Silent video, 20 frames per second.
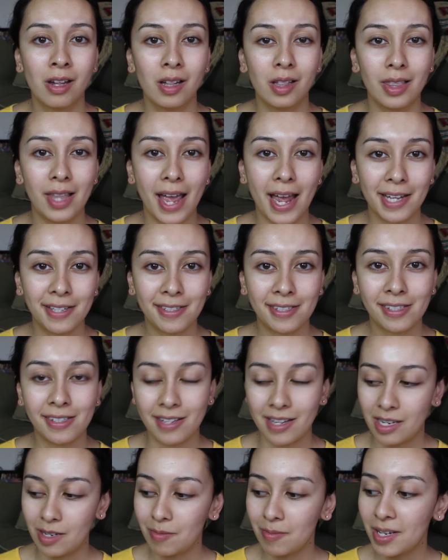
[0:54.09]
last
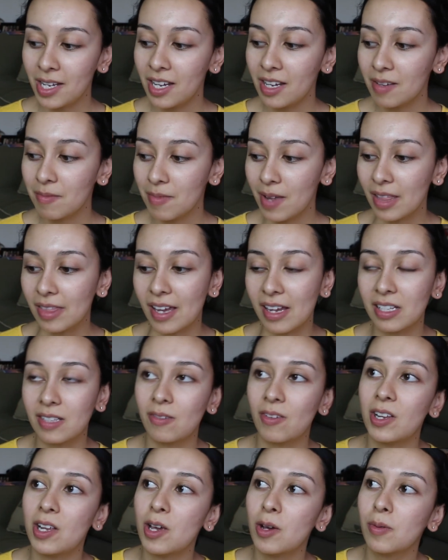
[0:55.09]
seen me. My
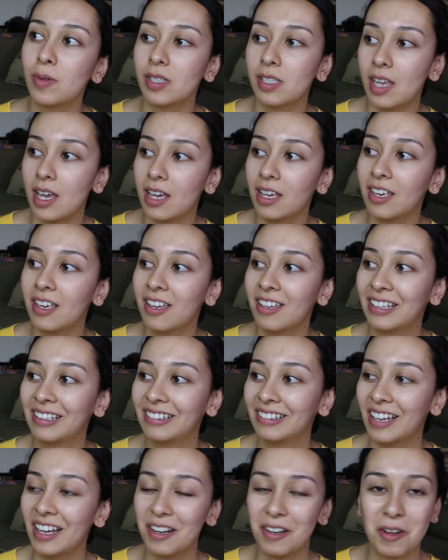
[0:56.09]
last video was like,
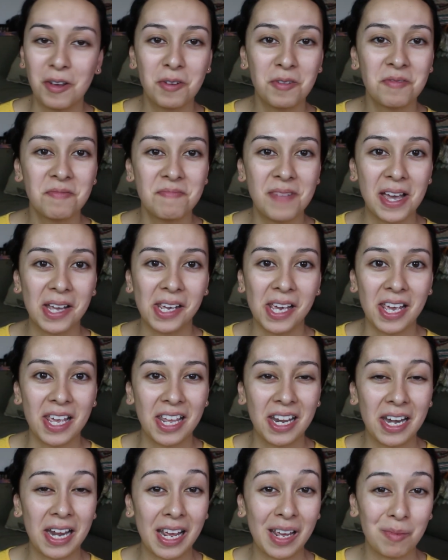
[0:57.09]
I don't know, back
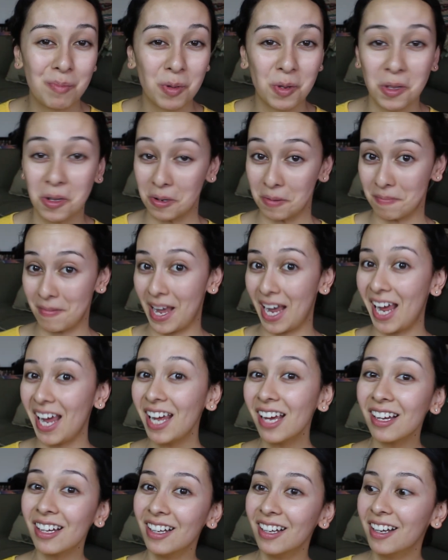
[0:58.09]
in April or
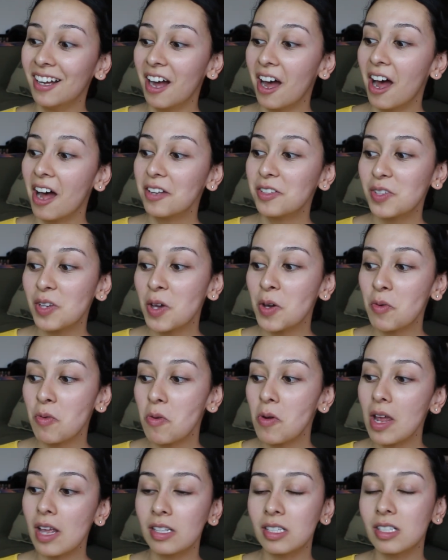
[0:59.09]
May.
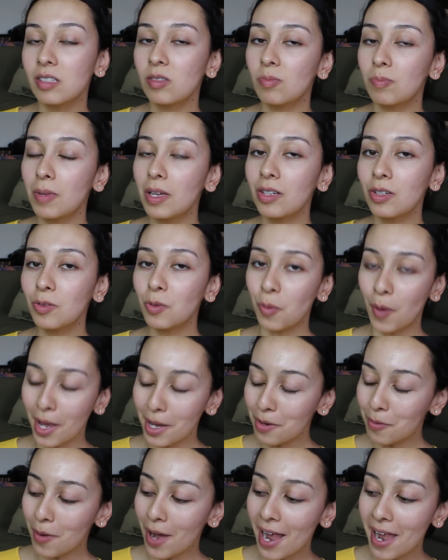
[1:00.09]
So it's been
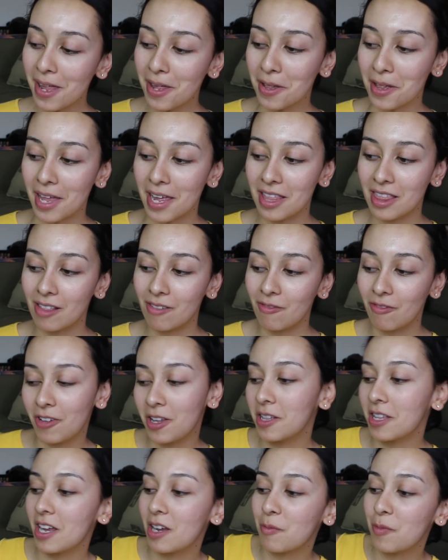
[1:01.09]
quite a while. I
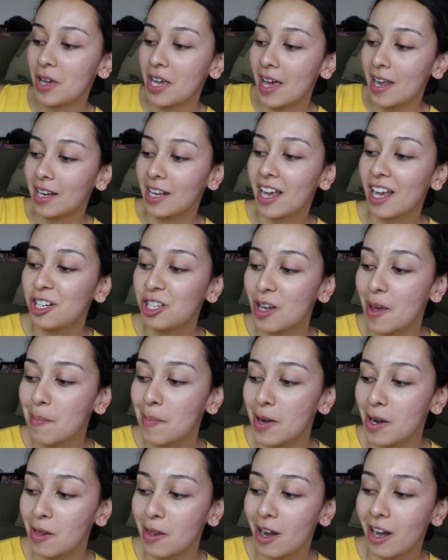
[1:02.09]
feel like we gotta catch
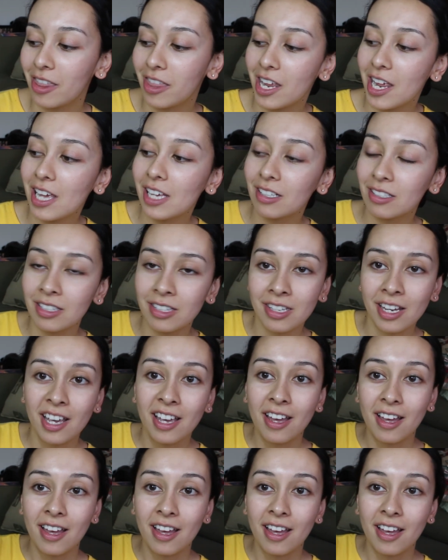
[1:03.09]
up on a lot of things.